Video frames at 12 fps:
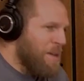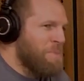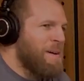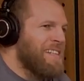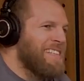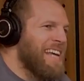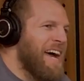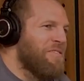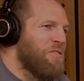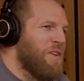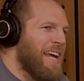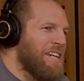I was about to say
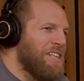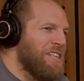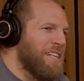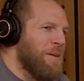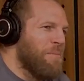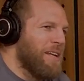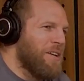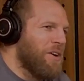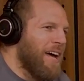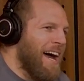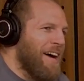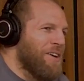have a relationship, but
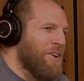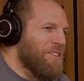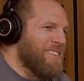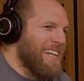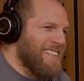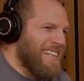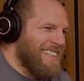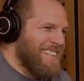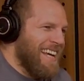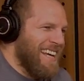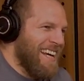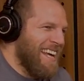out of context,
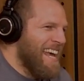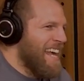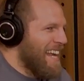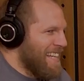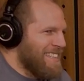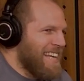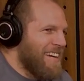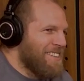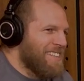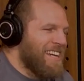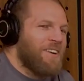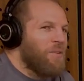that
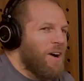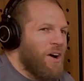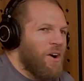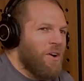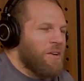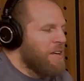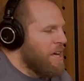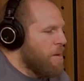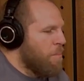sounds quite odd.